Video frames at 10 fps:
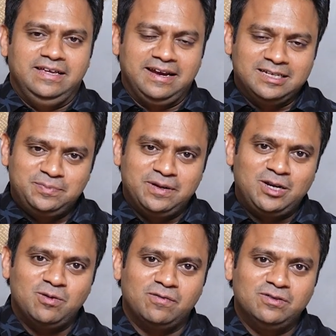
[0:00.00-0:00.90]

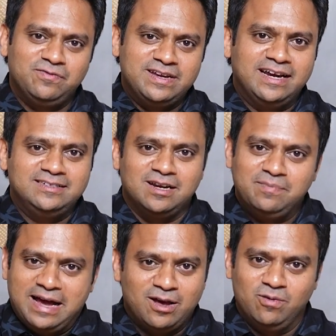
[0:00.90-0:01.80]
irrespective of the financial
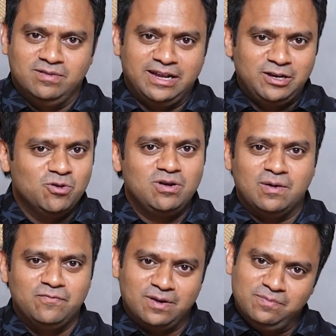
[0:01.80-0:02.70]
background that you
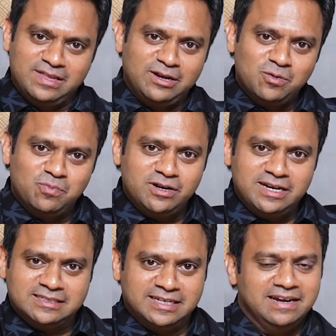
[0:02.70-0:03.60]
come from, that you put it
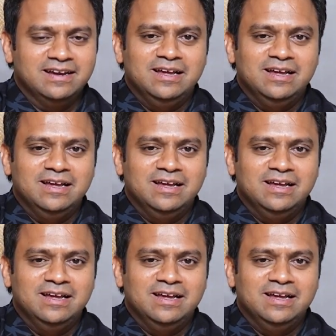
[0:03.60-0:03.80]
aside.